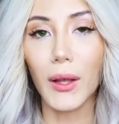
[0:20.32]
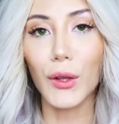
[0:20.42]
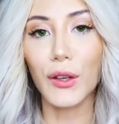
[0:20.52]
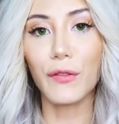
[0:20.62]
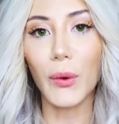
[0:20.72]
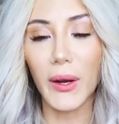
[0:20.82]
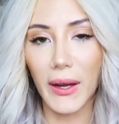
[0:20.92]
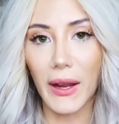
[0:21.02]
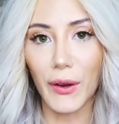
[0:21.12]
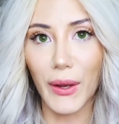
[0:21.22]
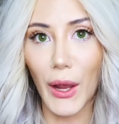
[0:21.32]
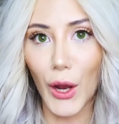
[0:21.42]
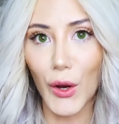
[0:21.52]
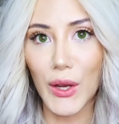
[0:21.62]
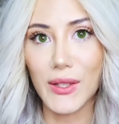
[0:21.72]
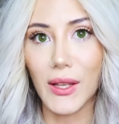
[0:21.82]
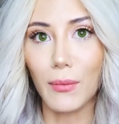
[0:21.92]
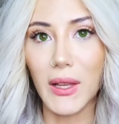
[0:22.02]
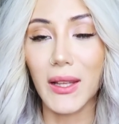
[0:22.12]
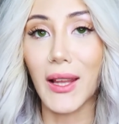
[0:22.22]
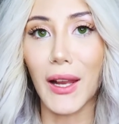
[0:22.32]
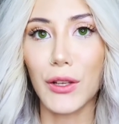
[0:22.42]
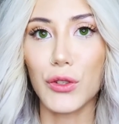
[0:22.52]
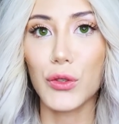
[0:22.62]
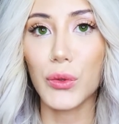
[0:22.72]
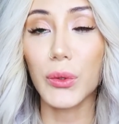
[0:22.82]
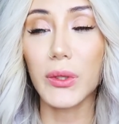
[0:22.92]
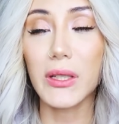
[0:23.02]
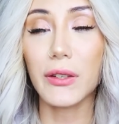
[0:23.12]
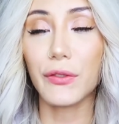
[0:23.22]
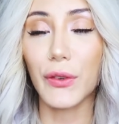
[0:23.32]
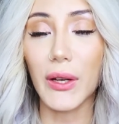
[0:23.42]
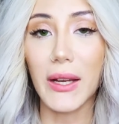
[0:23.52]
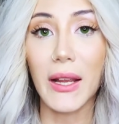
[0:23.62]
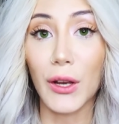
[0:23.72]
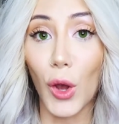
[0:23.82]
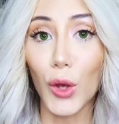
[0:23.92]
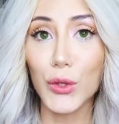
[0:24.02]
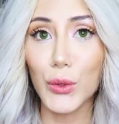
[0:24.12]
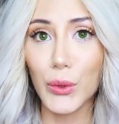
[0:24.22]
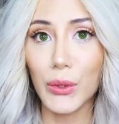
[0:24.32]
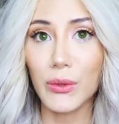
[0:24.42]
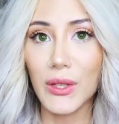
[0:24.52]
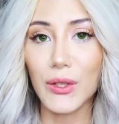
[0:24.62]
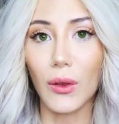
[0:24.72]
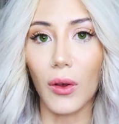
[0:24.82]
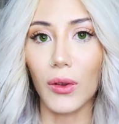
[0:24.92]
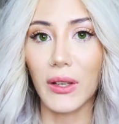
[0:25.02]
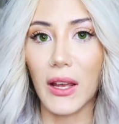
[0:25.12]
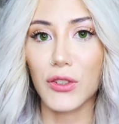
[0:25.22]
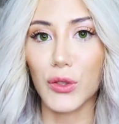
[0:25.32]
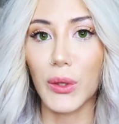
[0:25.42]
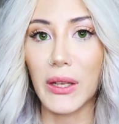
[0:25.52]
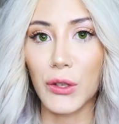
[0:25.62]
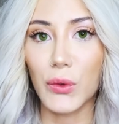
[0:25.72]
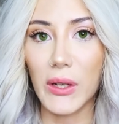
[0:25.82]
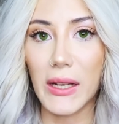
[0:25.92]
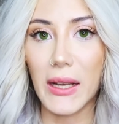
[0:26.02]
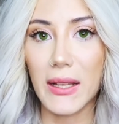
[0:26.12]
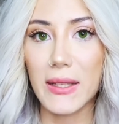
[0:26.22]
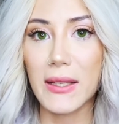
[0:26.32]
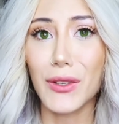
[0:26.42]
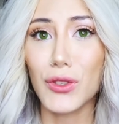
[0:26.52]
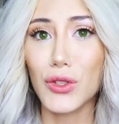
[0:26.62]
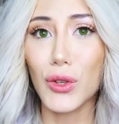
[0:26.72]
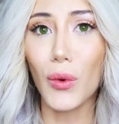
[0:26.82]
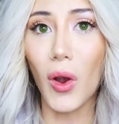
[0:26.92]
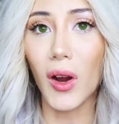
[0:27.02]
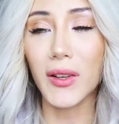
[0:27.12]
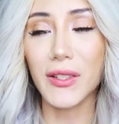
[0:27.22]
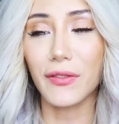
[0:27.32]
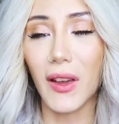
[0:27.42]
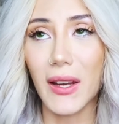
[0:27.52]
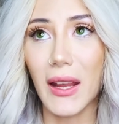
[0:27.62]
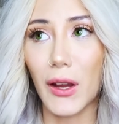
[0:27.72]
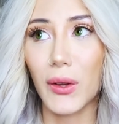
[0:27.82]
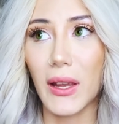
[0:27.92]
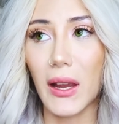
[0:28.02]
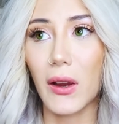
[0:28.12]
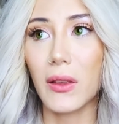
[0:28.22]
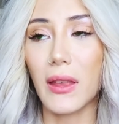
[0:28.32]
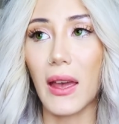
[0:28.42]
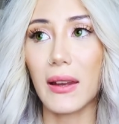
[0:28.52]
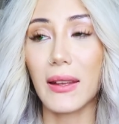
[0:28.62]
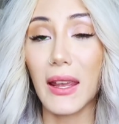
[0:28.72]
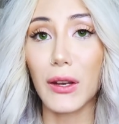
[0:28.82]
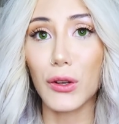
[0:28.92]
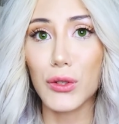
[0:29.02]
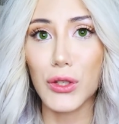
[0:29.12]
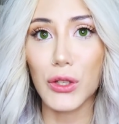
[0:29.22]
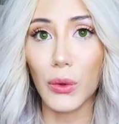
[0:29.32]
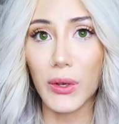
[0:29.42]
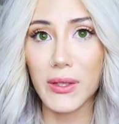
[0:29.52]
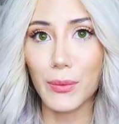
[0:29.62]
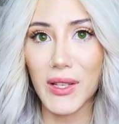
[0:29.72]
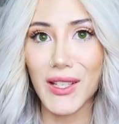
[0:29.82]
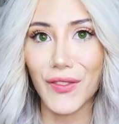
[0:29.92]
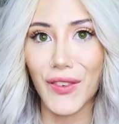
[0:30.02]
I look for in hair care is something that is cruelty free and also uses all natural ingredients. It is so hard to find hair care that caters to your specific